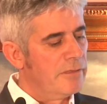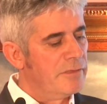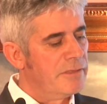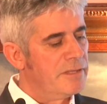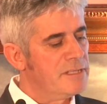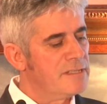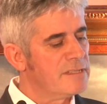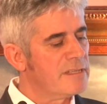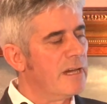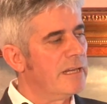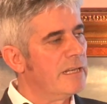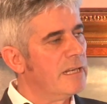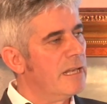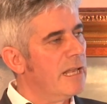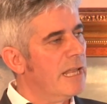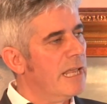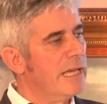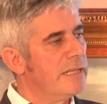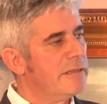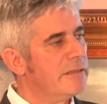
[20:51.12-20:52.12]

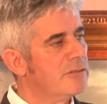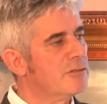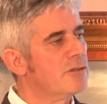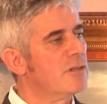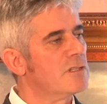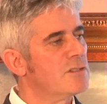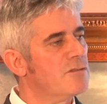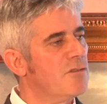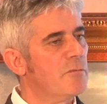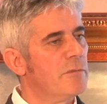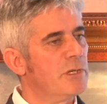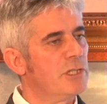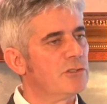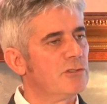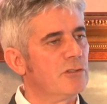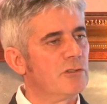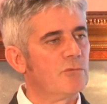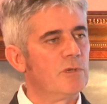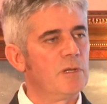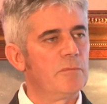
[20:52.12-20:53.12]
design-led
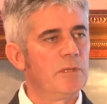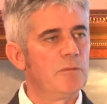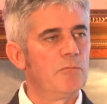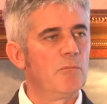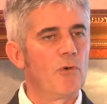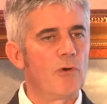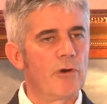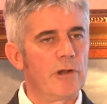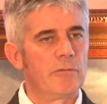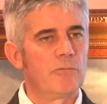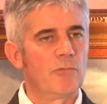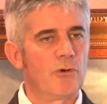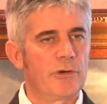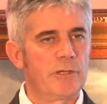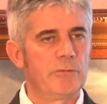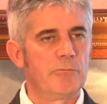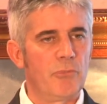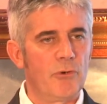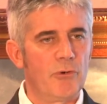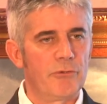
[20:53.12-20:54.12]
transformation will be more and more
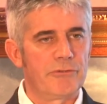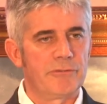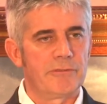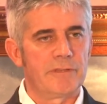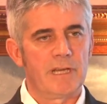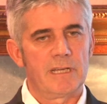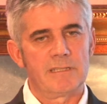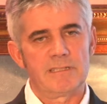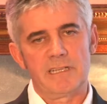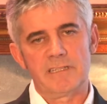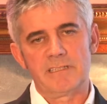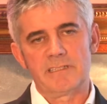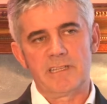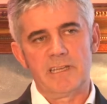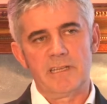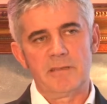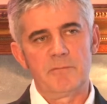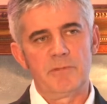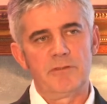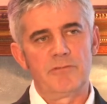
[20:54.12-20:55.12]
important. As I
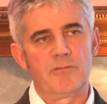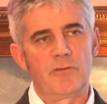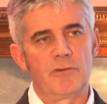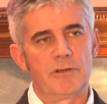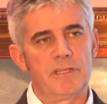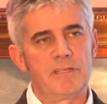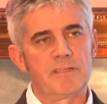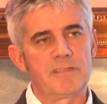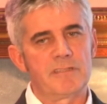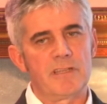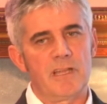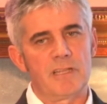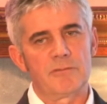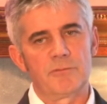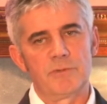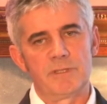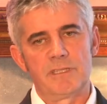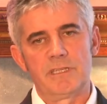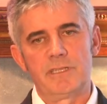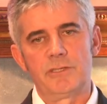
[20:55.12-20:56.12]
said before, it starts
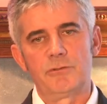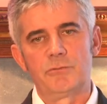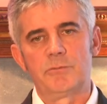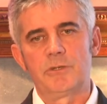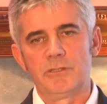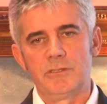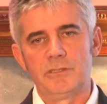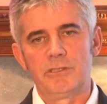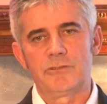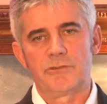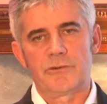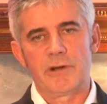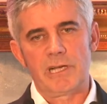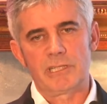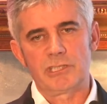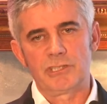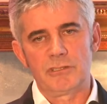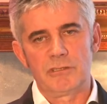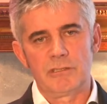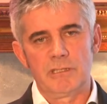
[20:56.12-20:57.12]
with the human
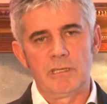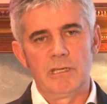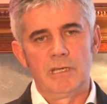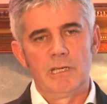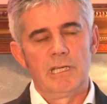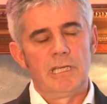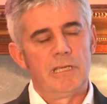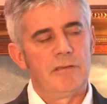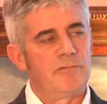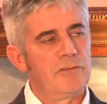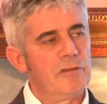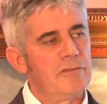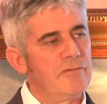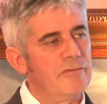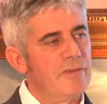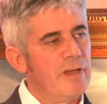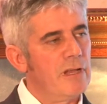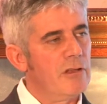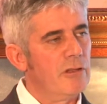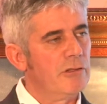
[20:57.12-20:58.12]
interaction. If we
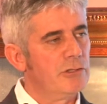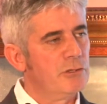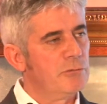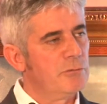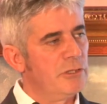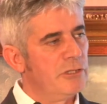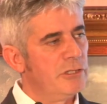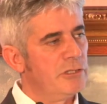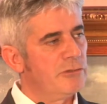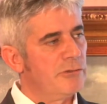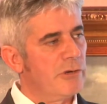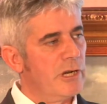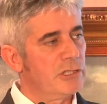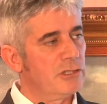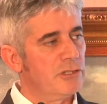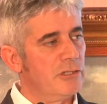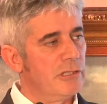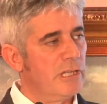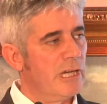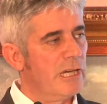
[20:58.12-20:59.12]
fail on human
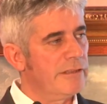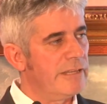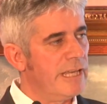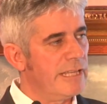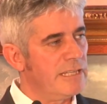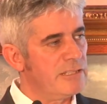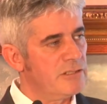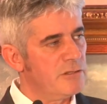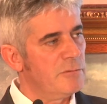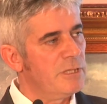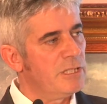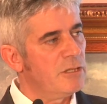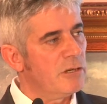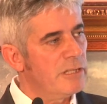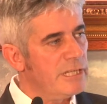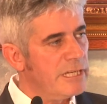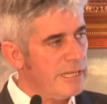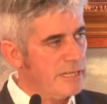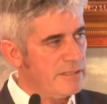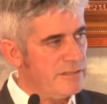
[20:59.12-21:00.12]
interaction, and that doesn't mean
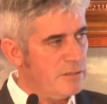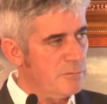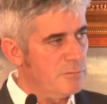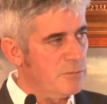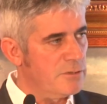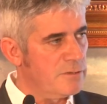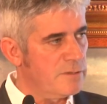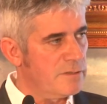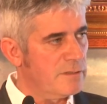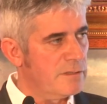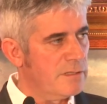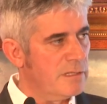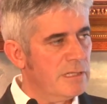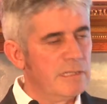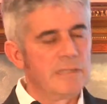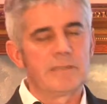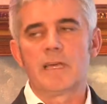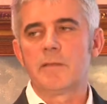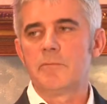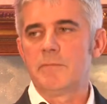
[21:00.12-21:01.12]
only customers,
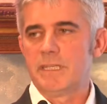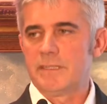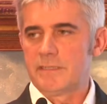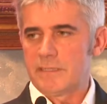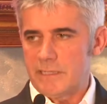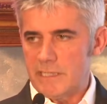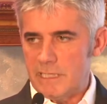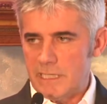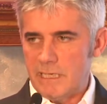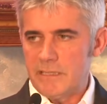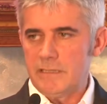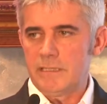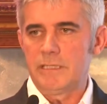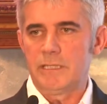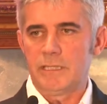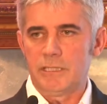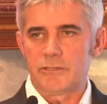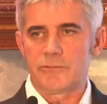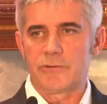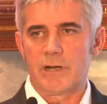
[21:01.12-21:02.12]
that means
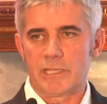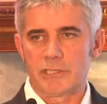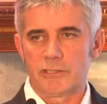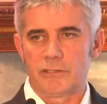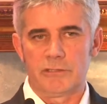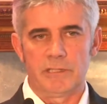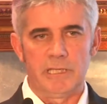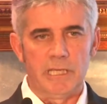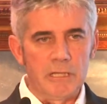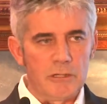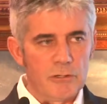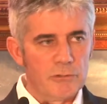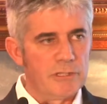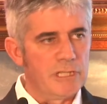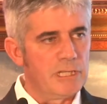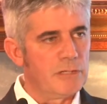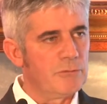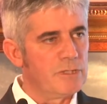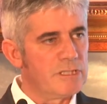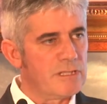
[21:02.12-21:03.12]
any interaction,
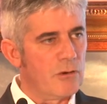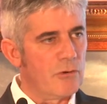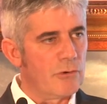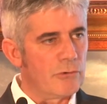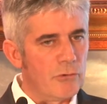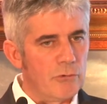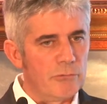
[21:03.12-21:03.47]
including with our